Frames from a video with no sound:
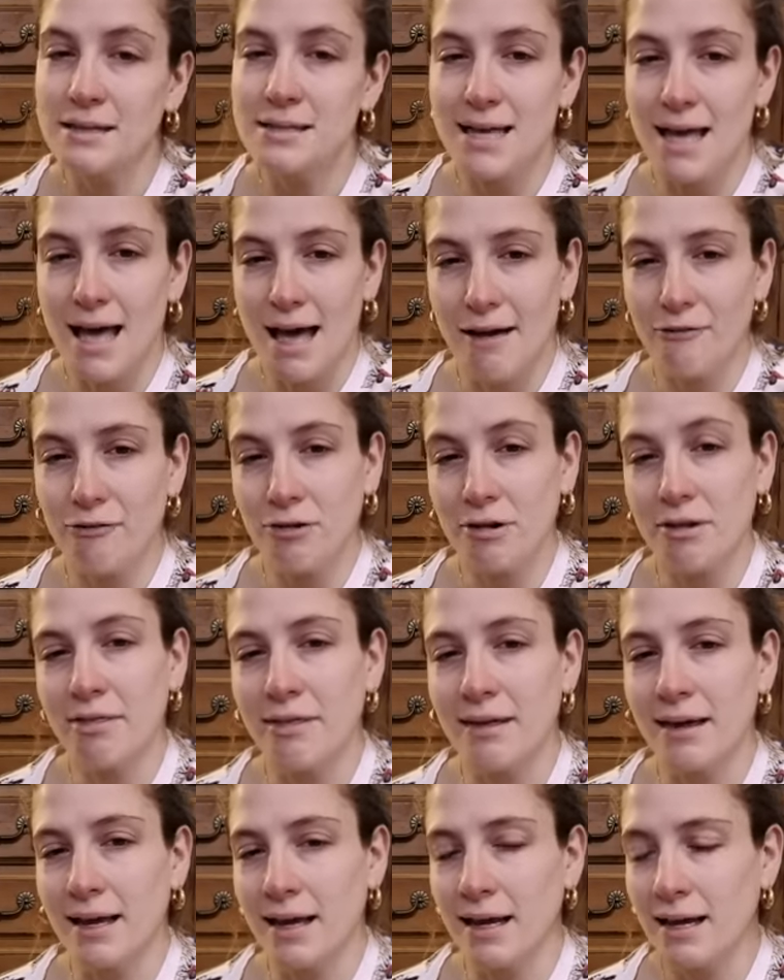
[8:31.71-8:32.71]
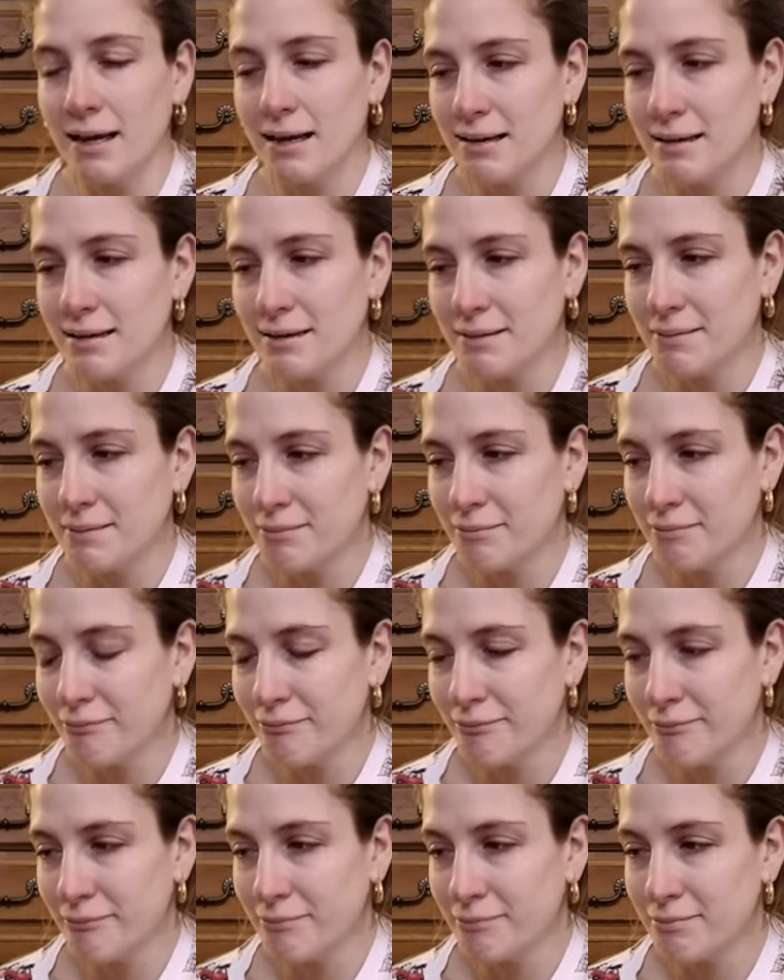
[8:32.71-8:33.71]
to everything.
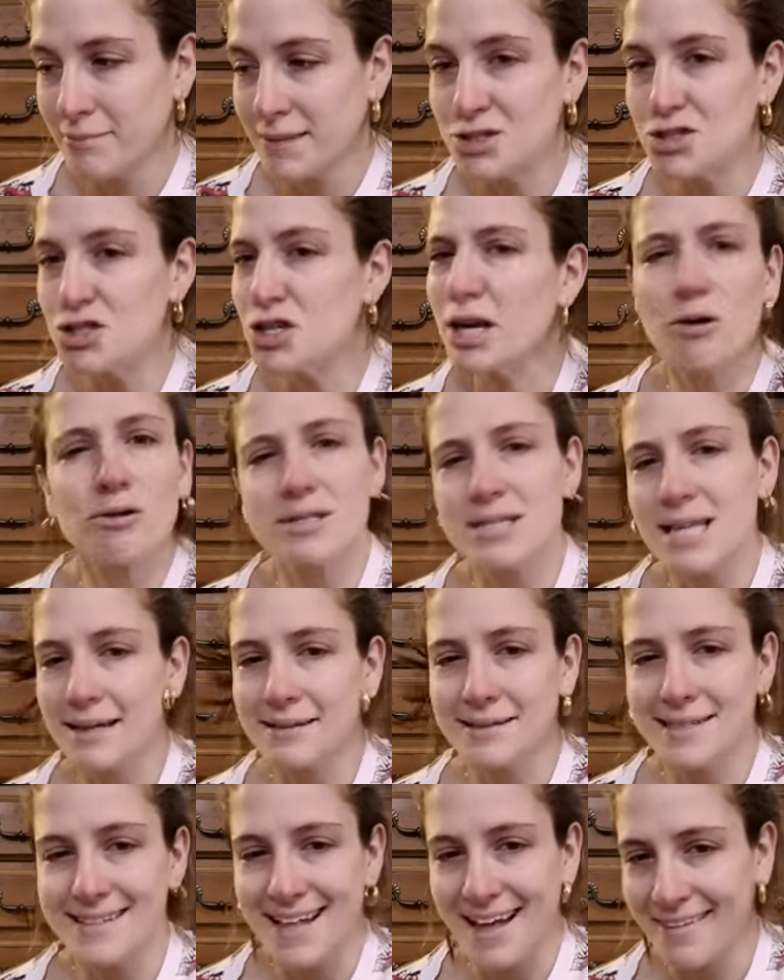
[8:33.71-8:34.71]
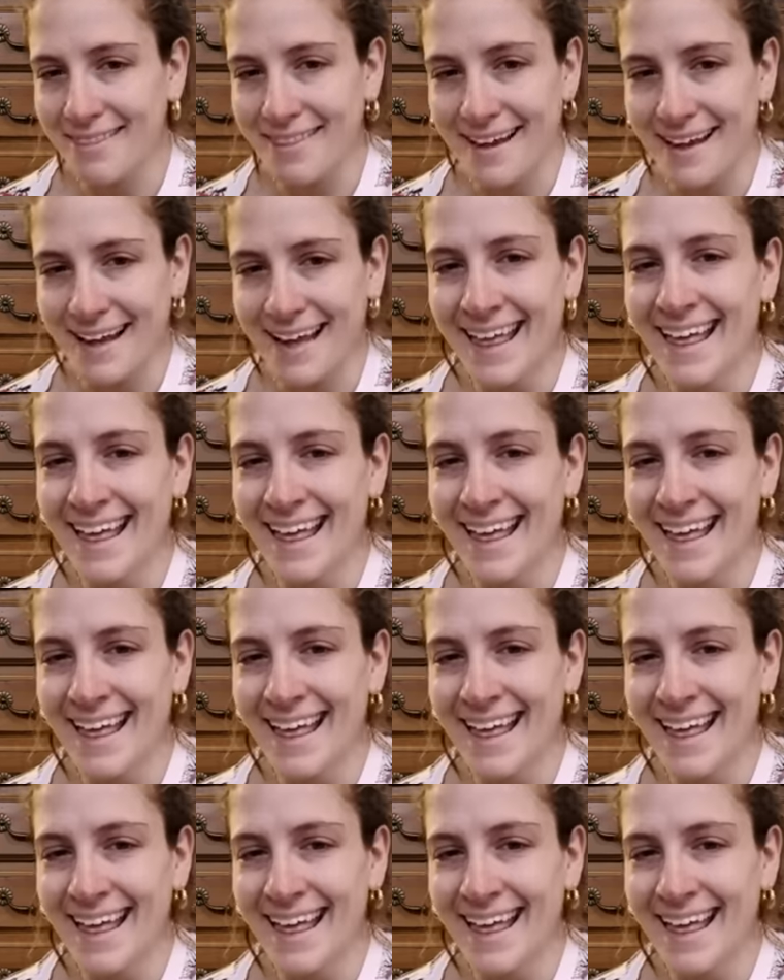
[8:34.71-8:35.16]
She holds on to nothing.